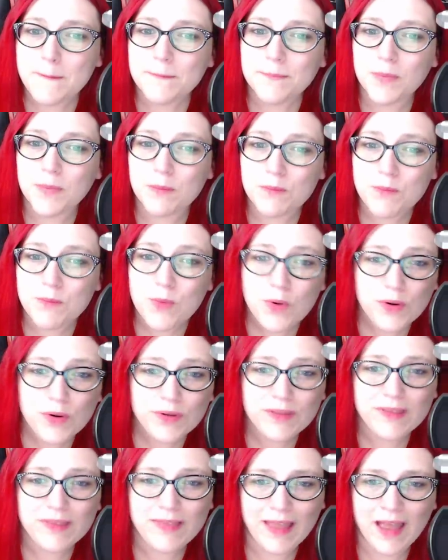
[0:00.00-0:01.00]
But more
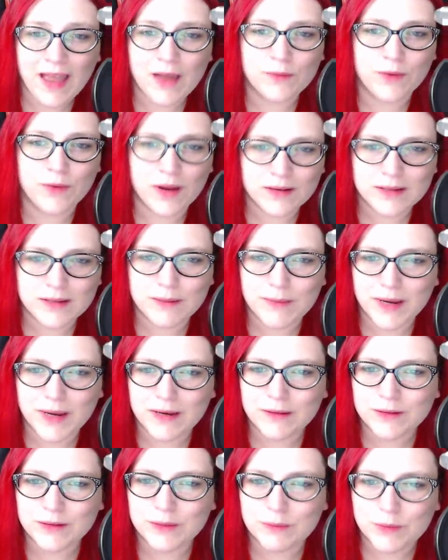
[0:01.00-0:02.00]
than that, Rotten
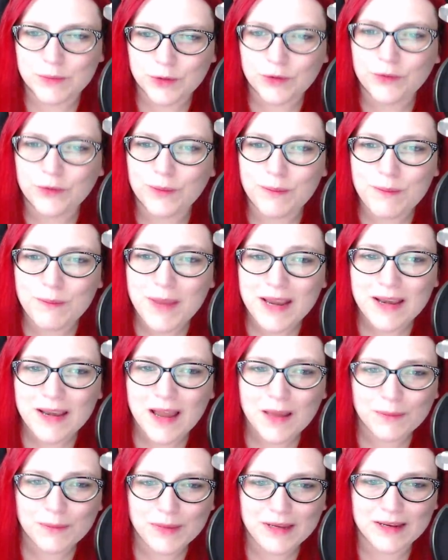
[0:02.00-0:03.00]
Tomatoes' move may
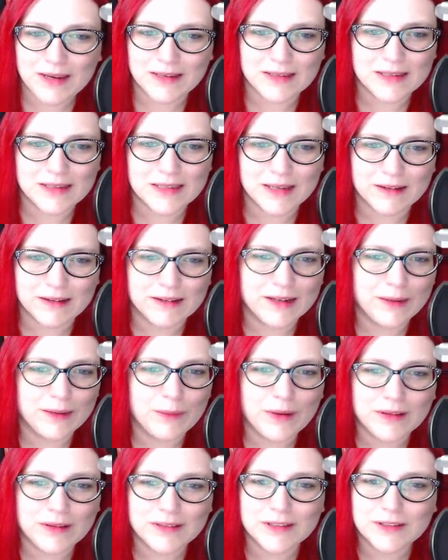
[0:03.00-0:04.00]
not be necessary.
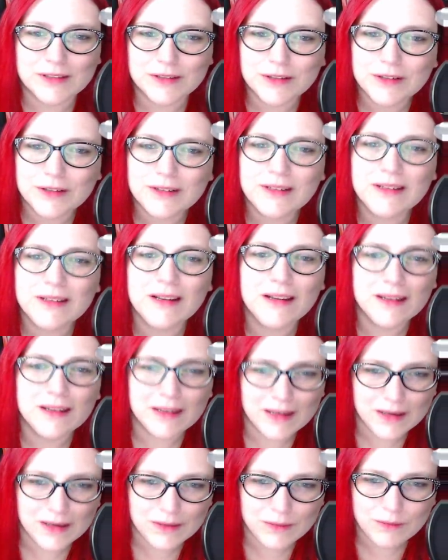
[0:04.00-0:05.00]
While it's certainly
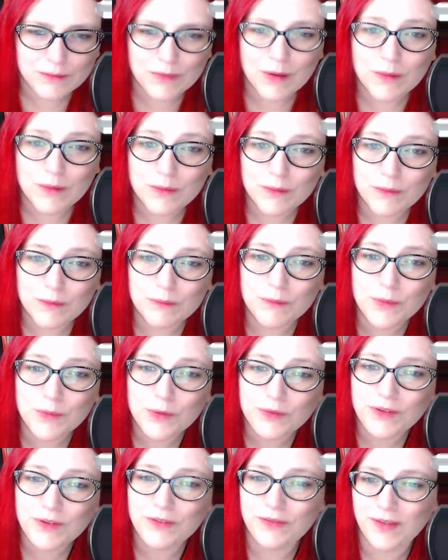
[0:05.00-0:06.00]
in
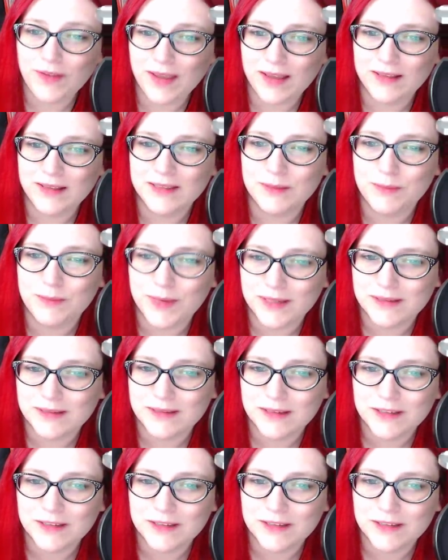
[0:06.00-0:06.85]
movie fans' best